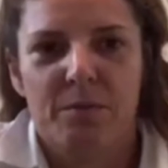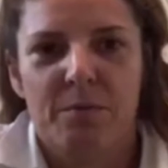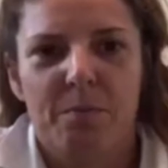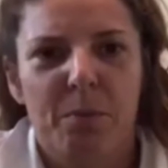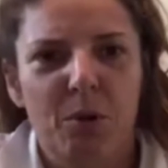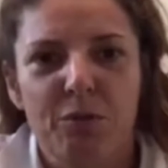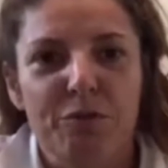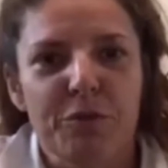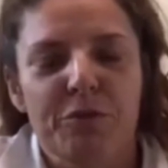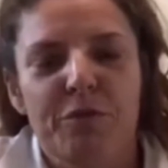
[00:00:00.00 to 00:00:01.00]
bowl of
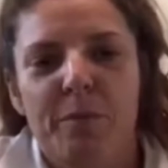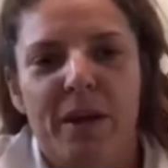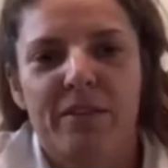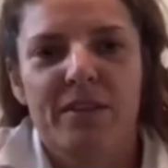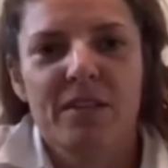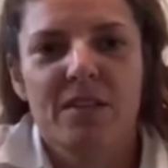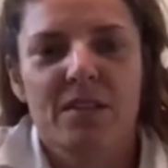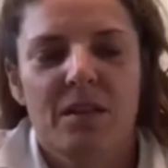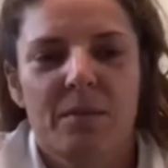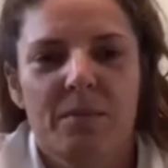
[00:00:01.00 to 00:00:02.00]
fruit for
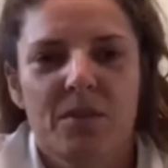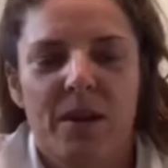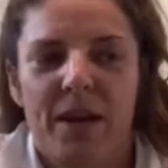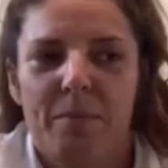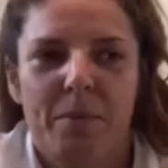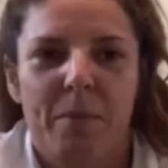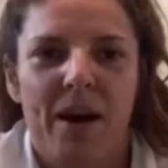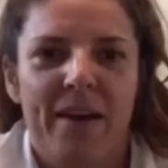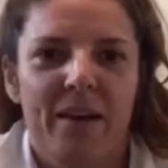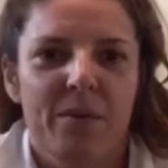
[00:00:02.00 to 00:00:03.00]
breakfast. So I had
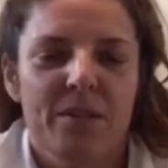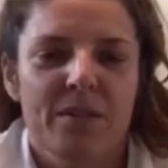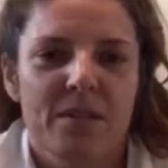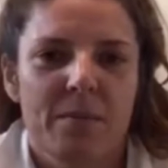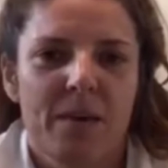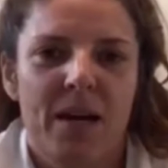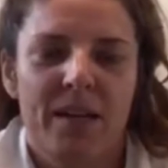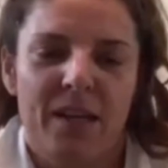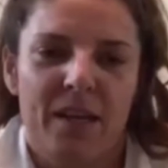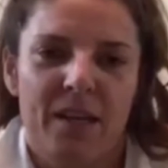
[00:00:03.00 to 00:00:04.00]
papaya with some
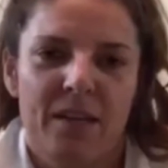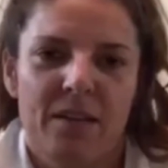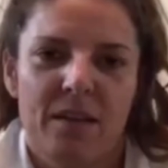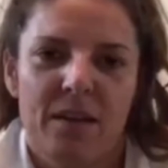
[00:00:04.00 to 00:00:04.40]
honey and